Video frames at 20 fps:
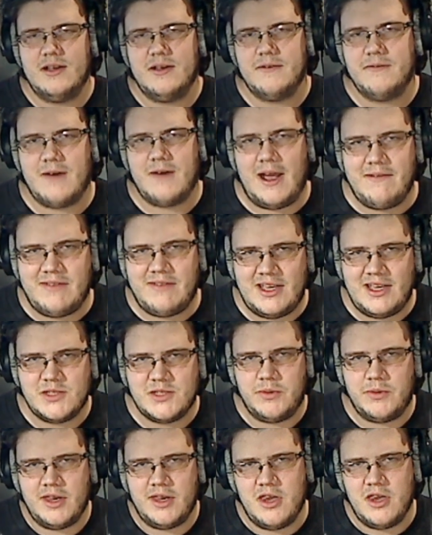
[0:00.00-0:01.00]
5Ds
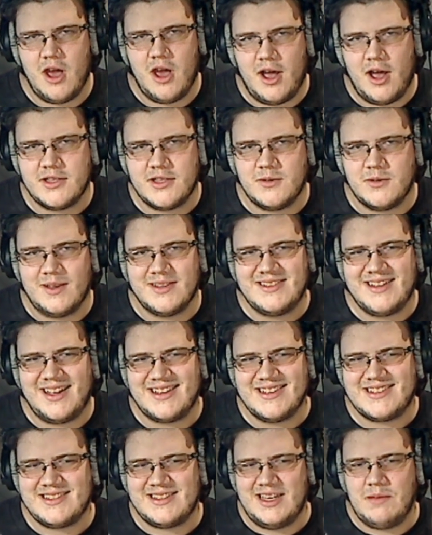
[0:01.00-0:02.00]
we did not, so it does not
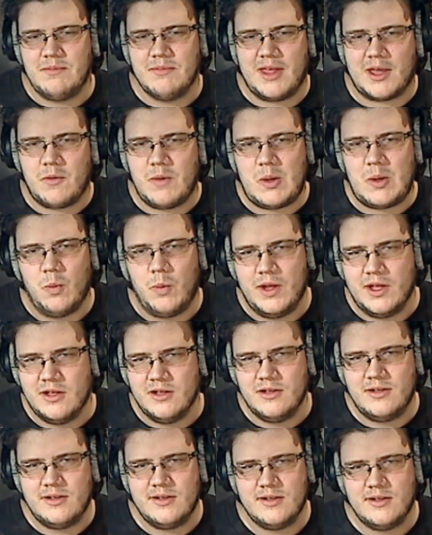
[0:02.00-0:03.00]
seem like we
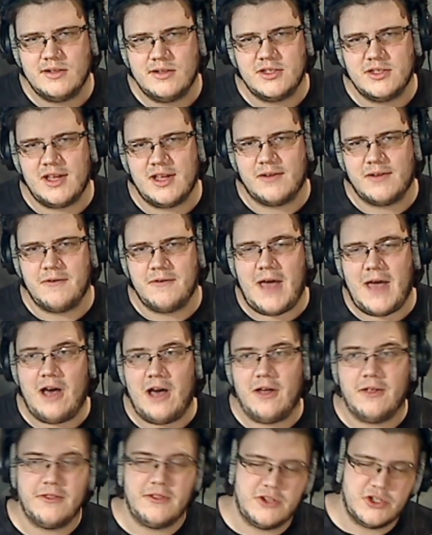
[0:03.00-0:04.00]
will, just off of
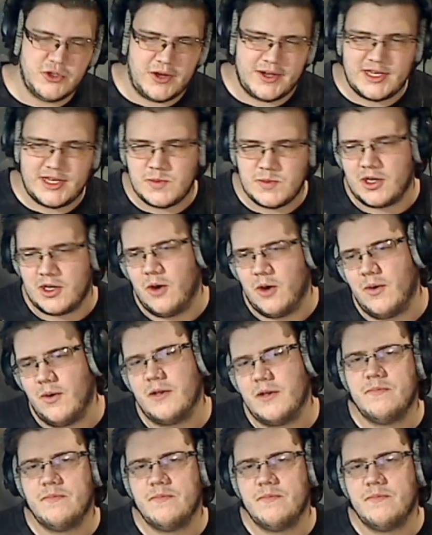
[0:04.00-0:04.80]
how the trend has been going.